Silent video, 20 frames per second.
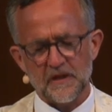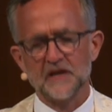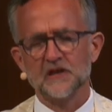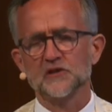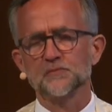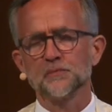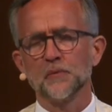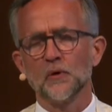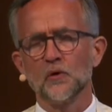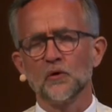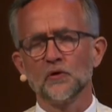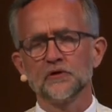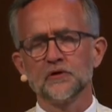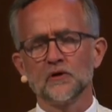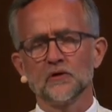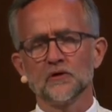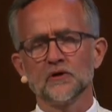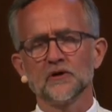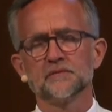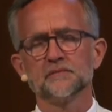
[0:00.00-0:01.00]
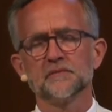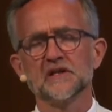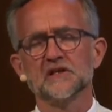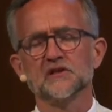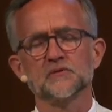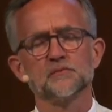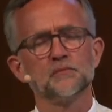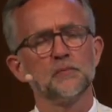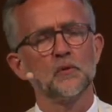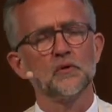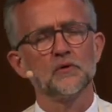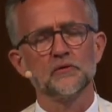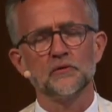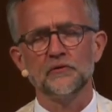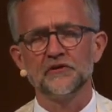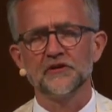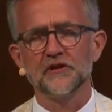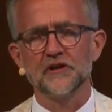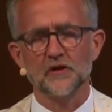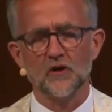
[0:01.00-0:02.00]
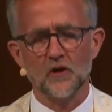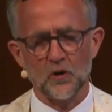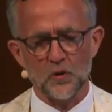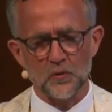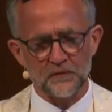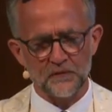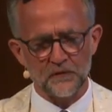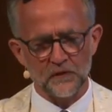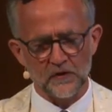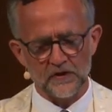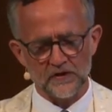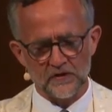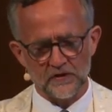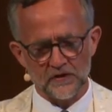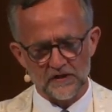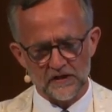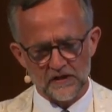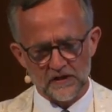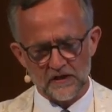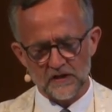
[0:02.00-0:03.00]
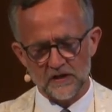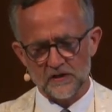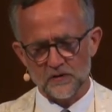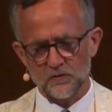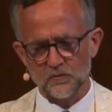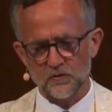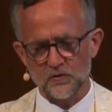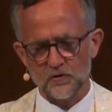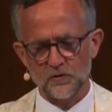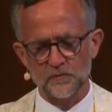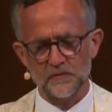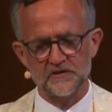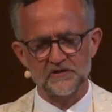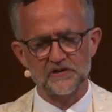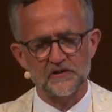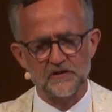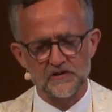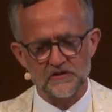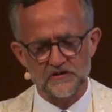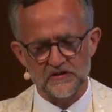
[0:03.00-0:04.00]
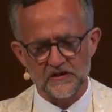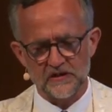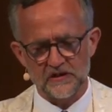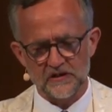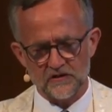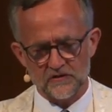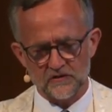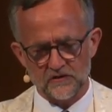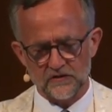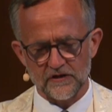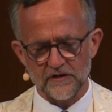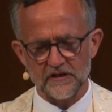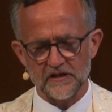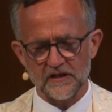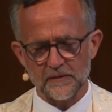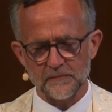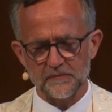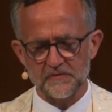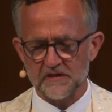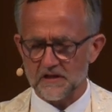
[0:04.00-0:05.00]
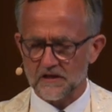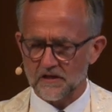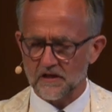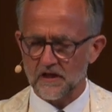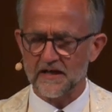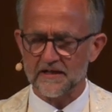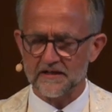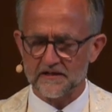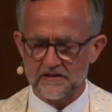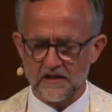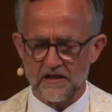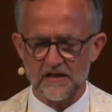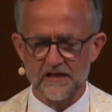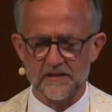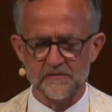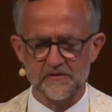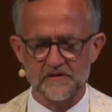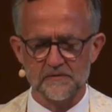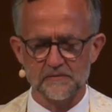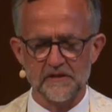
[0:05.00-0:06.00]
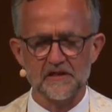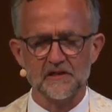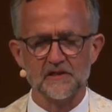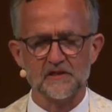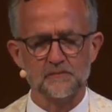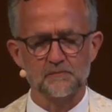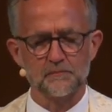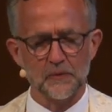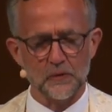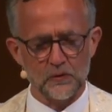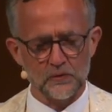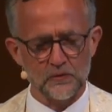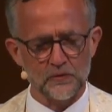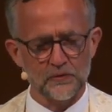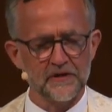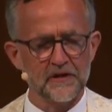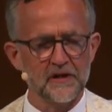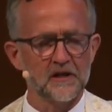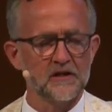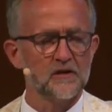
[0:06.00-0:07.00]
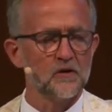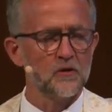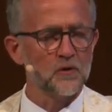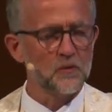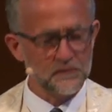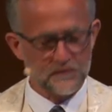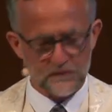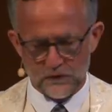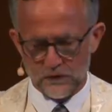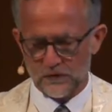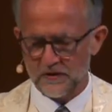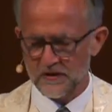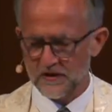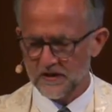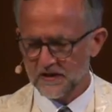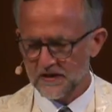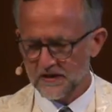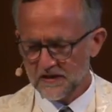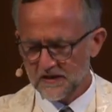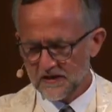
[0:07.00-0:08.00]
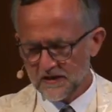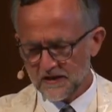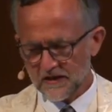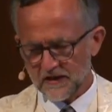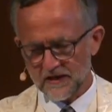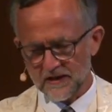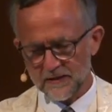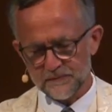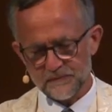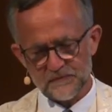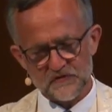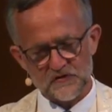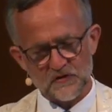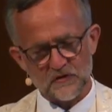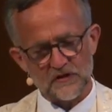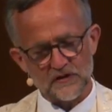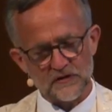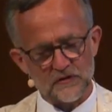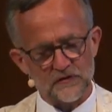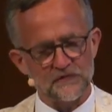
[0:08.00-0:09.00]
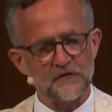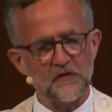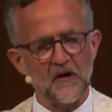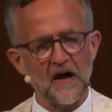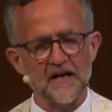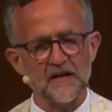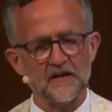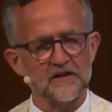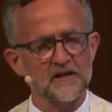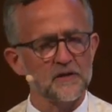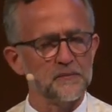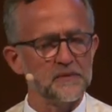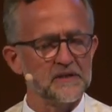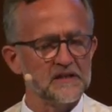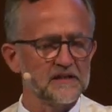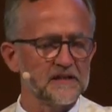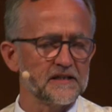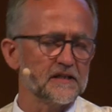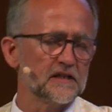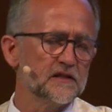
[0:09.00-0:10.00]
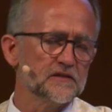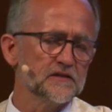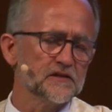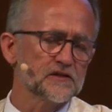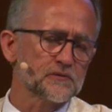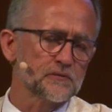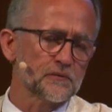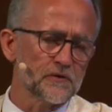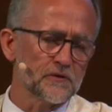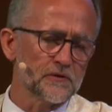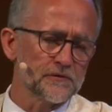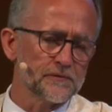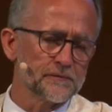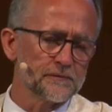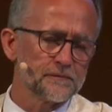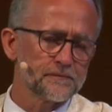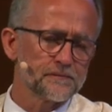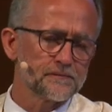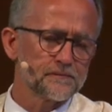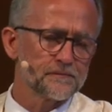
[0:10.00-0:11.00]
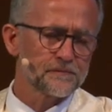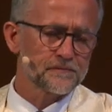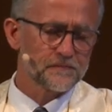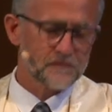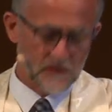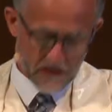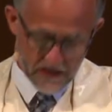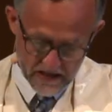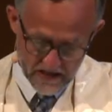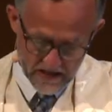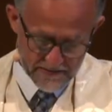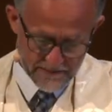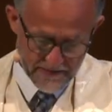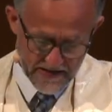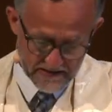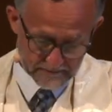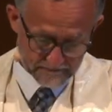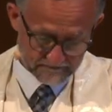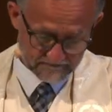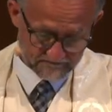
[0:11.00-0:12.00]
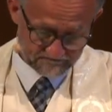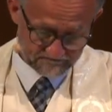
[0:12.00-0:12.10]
Make us bold, Lord. Make us bold and hopeful in a world which is cynical and empty a lot of times. Make us bold and hopeful um, so that your fire can be lit in this world. Amen.